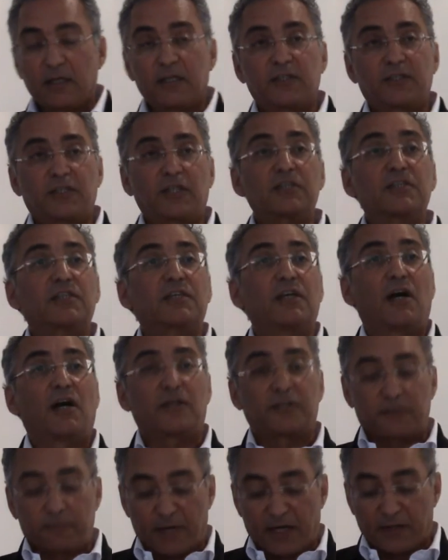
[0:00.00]
Just
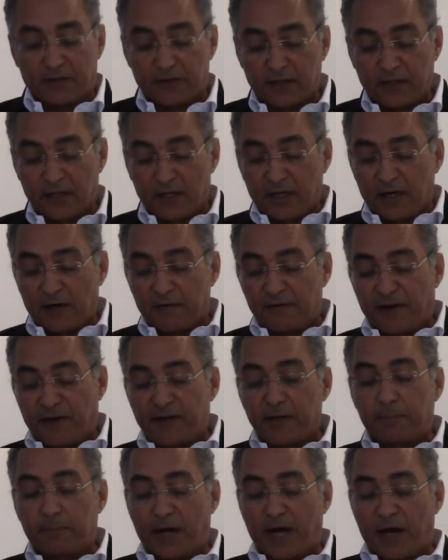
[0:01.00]
last month, a
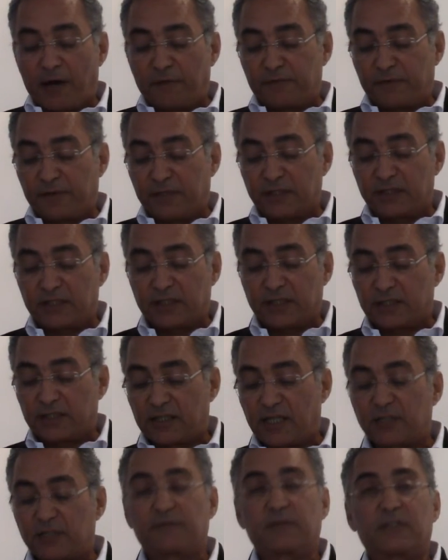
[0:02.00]
very powerful and
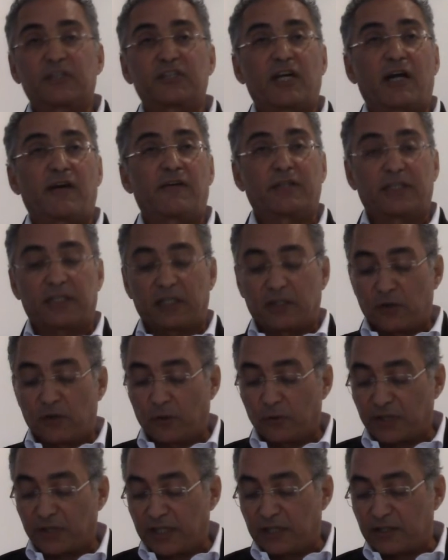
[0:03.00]
successful charity
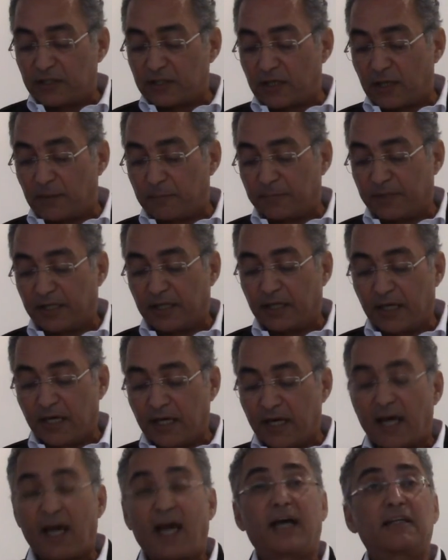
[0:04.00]
called Kids Company
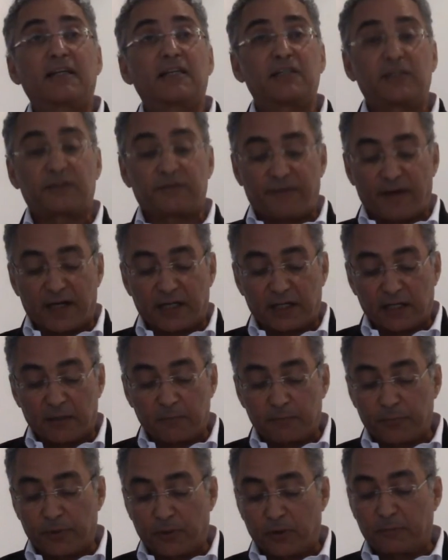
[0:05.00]
had its
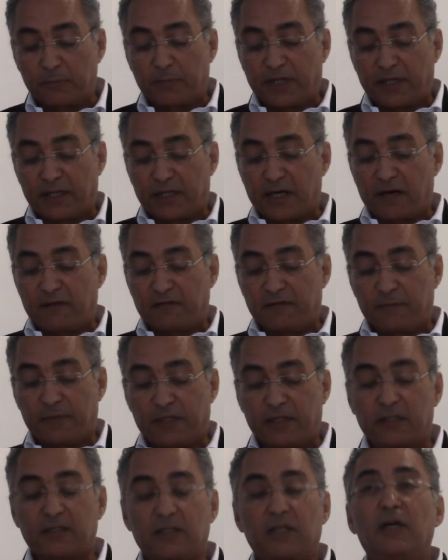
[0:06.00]
funding pulled by the
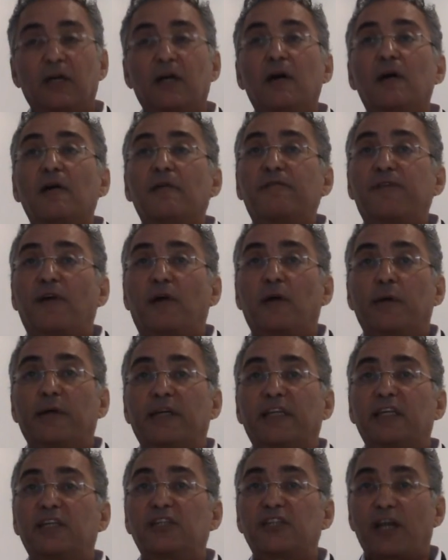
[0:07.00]
government
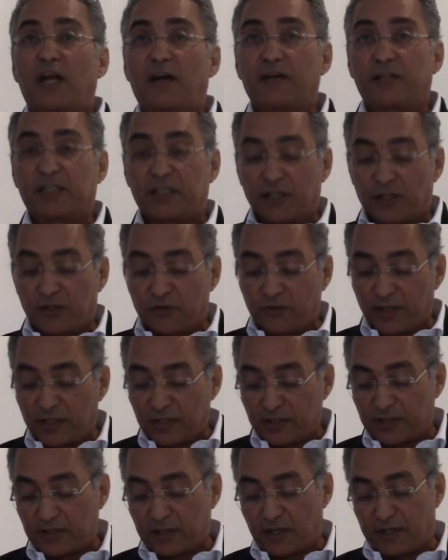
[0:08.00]
following the charity
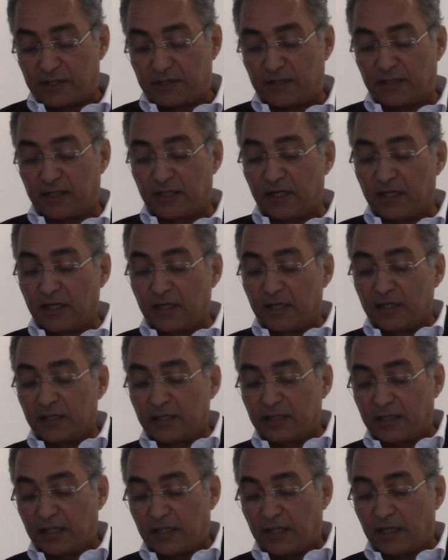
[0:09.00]
criticising
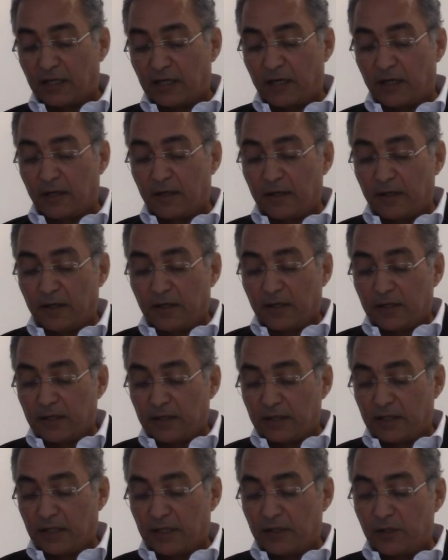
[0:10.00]
the
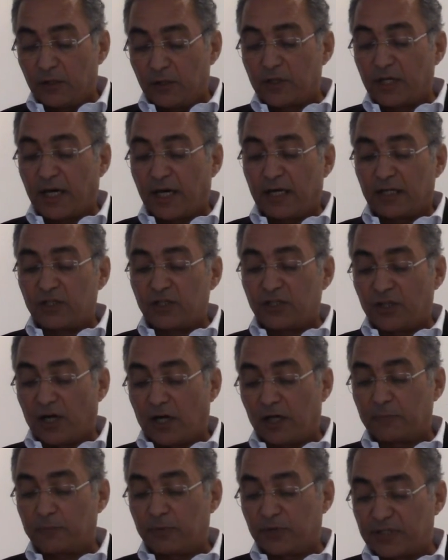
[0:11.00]
UK
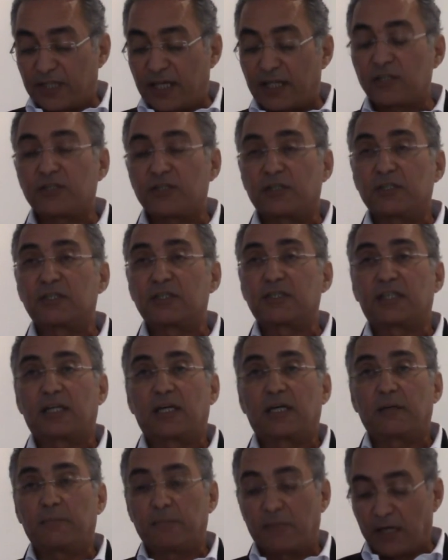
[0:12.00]
child protection
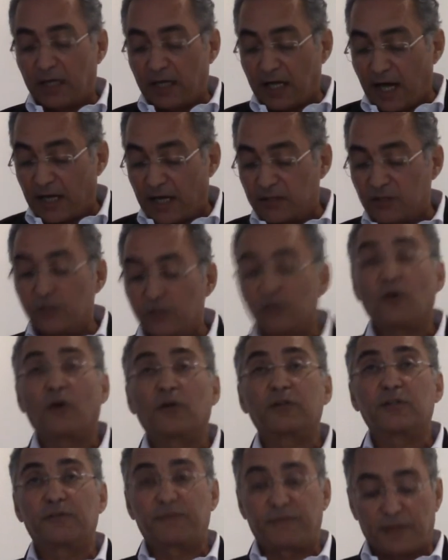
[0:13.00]
scheme as
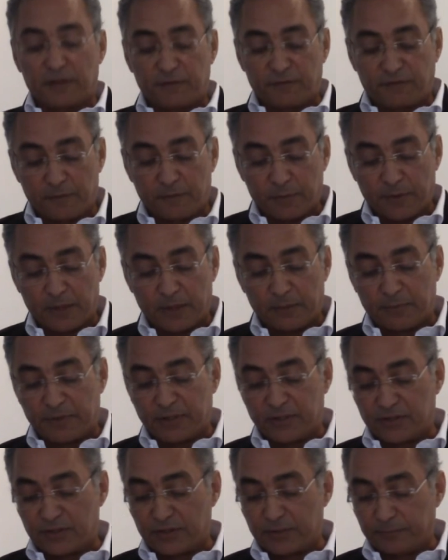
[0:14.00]
not fit for
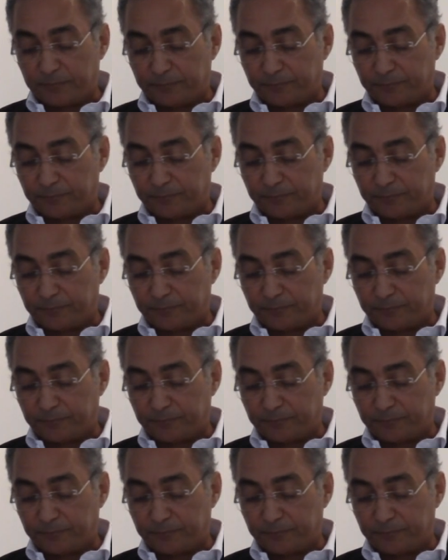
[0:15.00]
purpose.